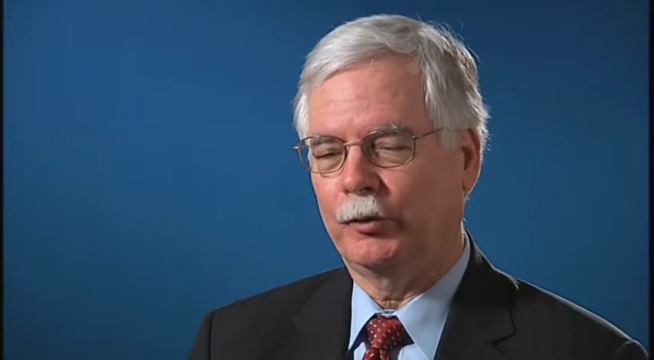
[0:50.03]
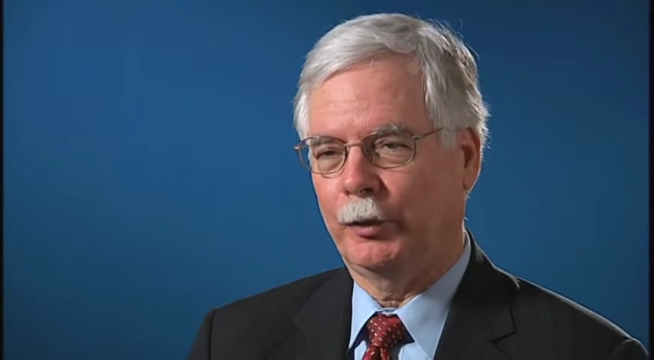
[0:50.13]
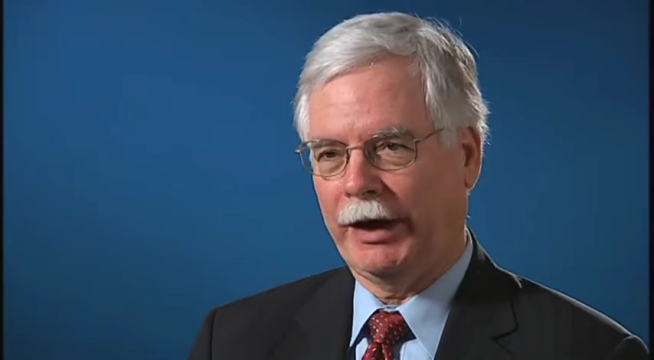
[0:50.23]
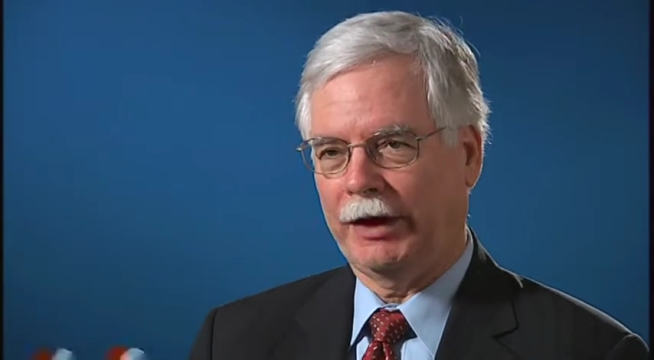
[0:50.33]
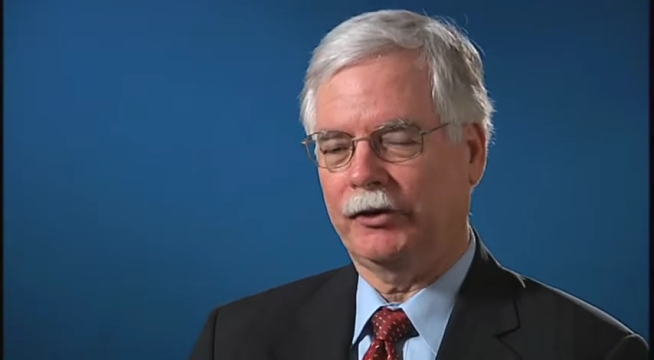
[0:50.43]
where
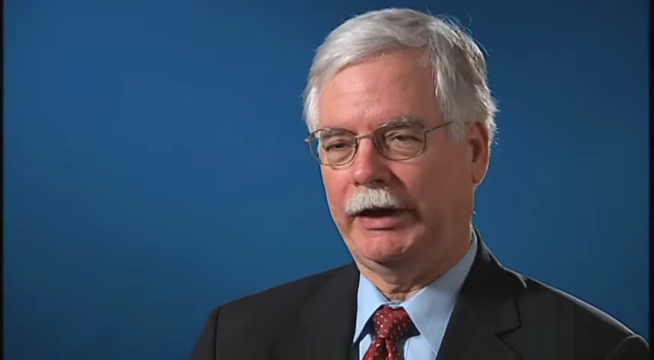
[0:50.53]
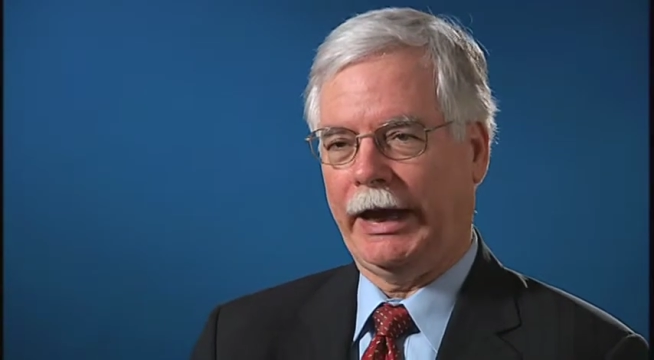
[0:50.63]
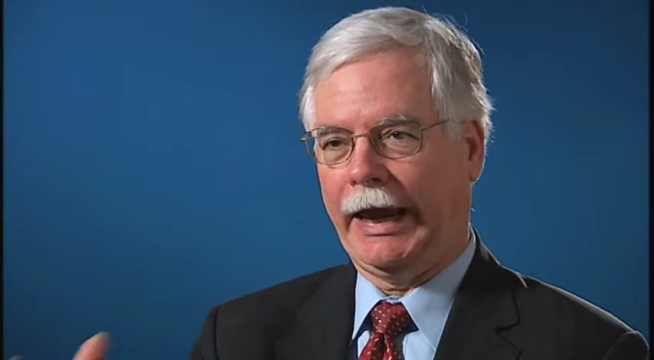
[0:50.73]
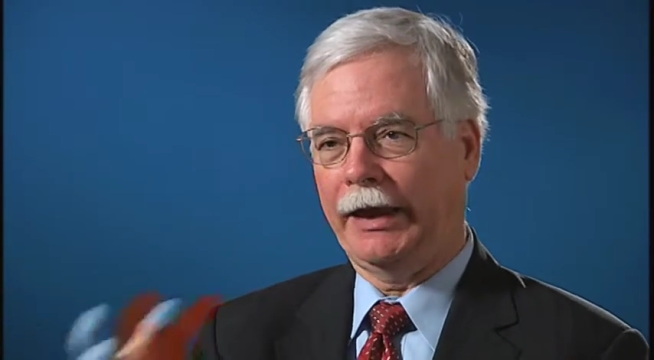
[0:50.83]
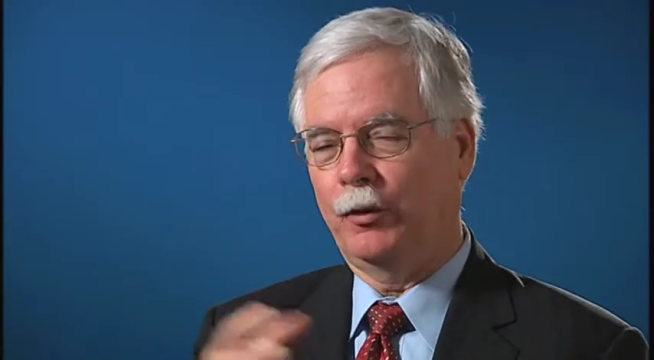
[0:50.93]
we actually
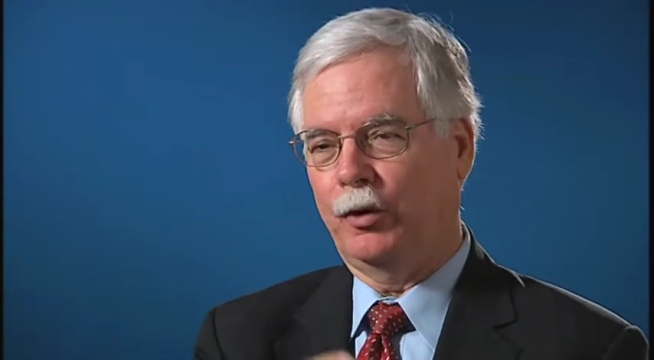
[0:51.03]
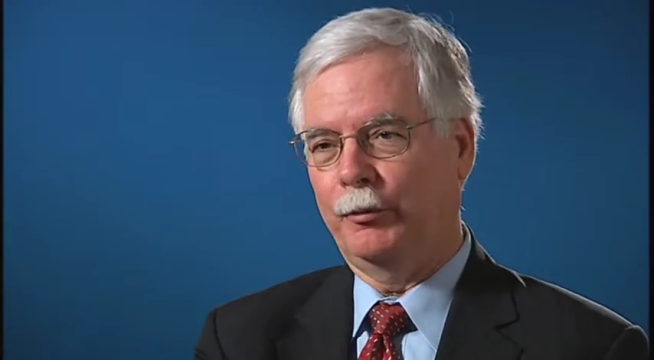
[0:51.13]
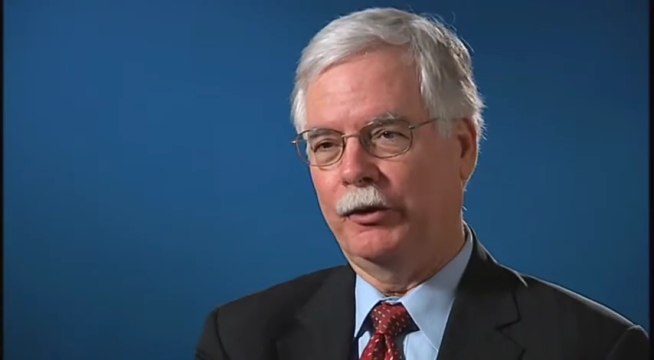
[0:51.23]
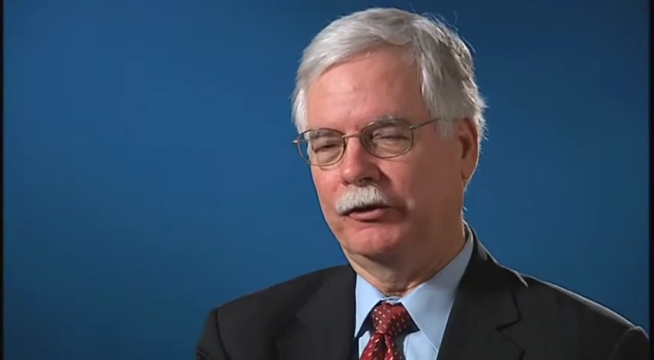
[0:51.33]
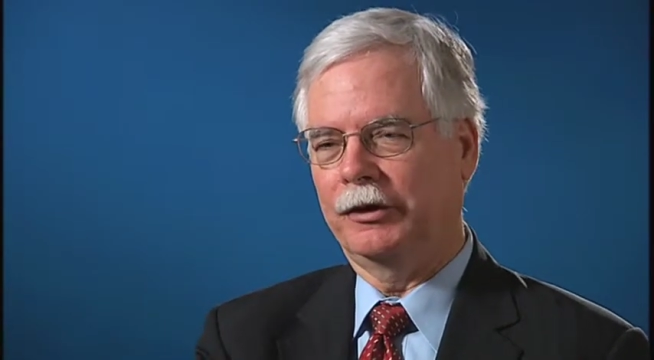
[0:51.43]
add
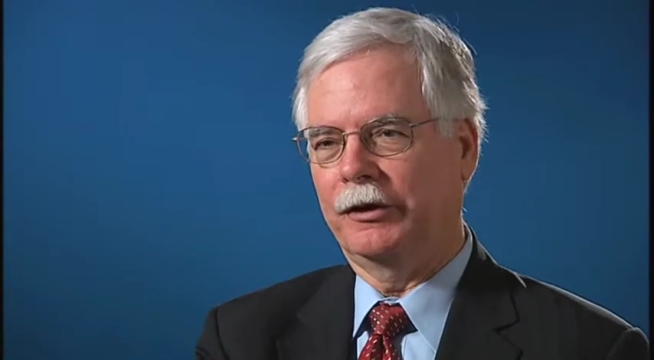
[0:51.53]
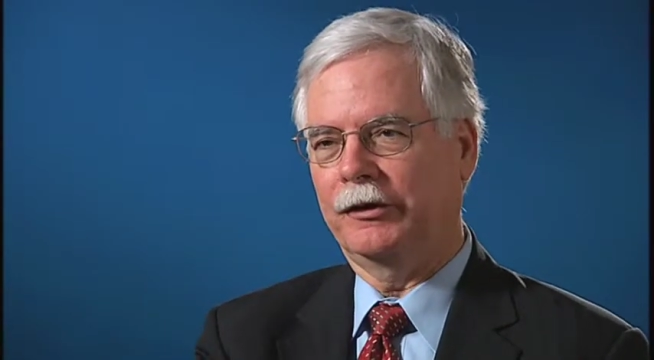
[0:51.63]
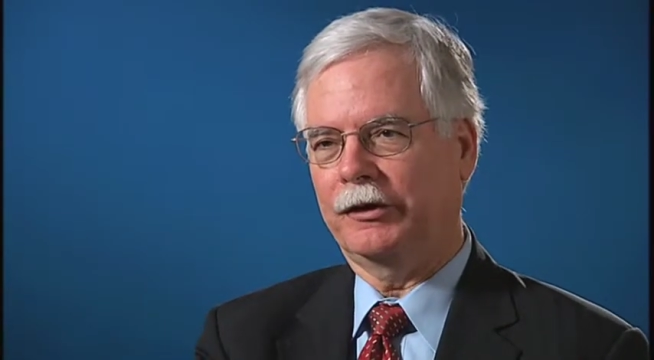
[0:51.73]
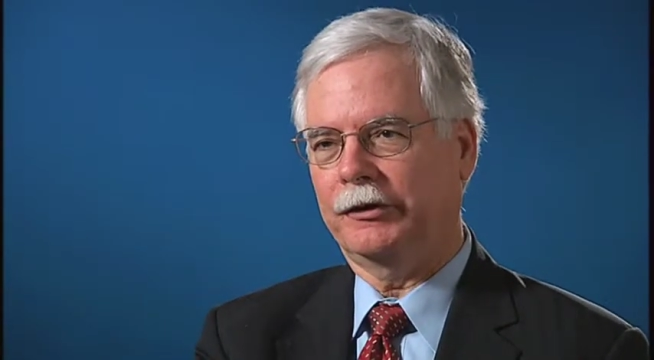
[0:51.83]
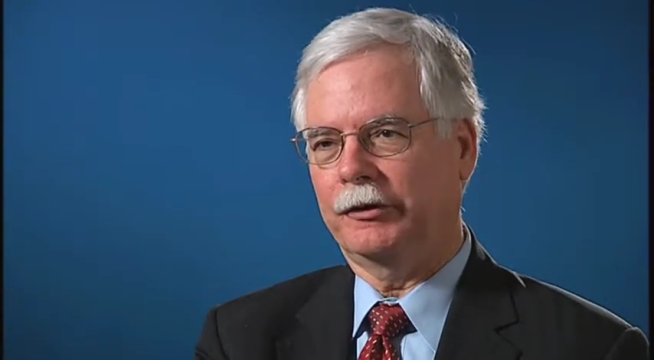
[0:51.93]
hormones into the
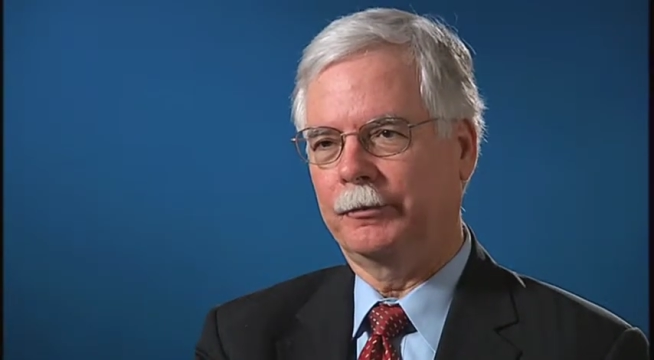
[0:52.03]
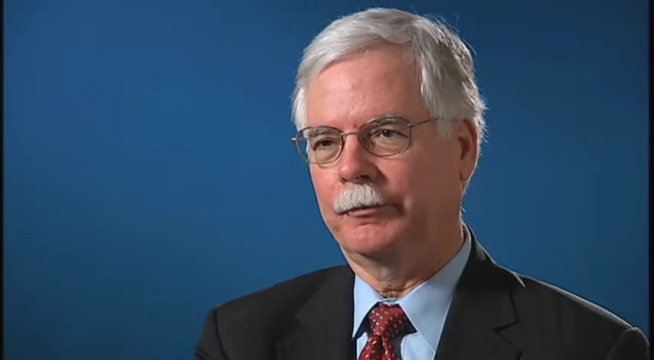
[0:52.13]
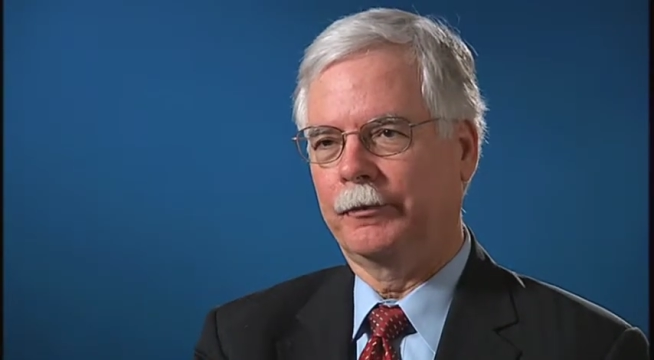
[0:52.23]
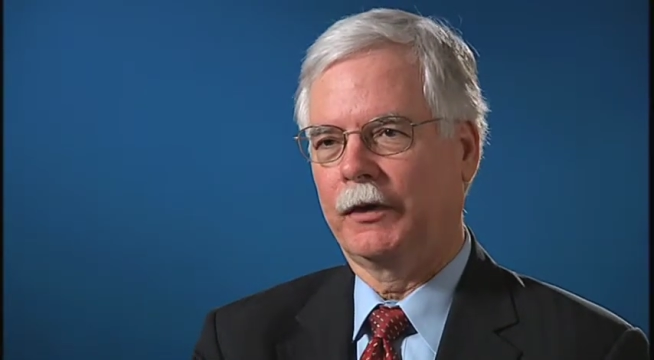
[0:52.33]
system.